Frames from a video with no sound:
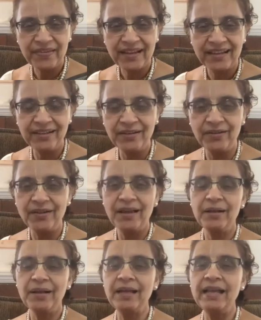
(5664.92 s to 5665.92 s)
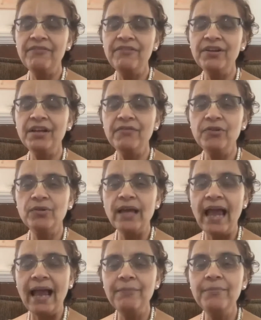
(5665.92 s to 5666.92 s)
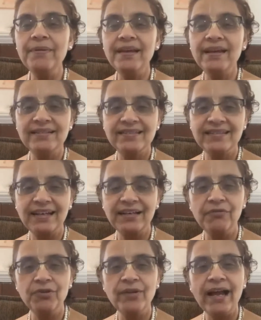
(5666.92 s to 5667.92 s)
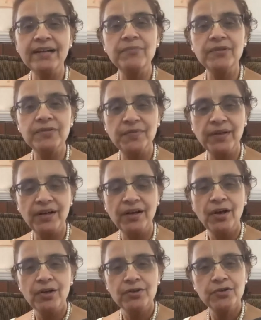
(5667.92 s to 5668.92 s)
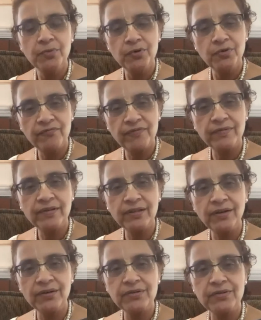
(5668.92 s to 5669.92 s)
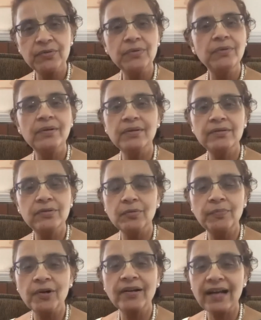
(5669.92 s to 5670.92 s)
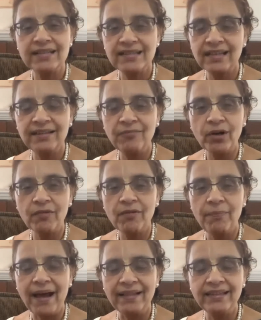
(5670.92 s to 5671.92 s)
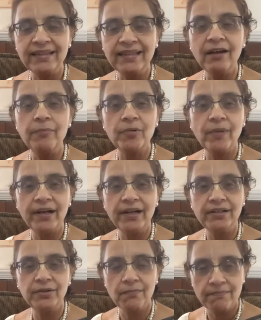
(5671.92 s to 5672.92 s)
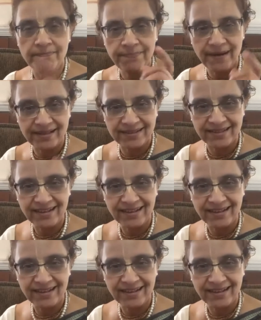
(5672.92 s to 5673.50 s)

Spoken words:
you know, even give you the ambience and give you the atmosphere to move, you know, to progress in whatever path that they are providing to you. But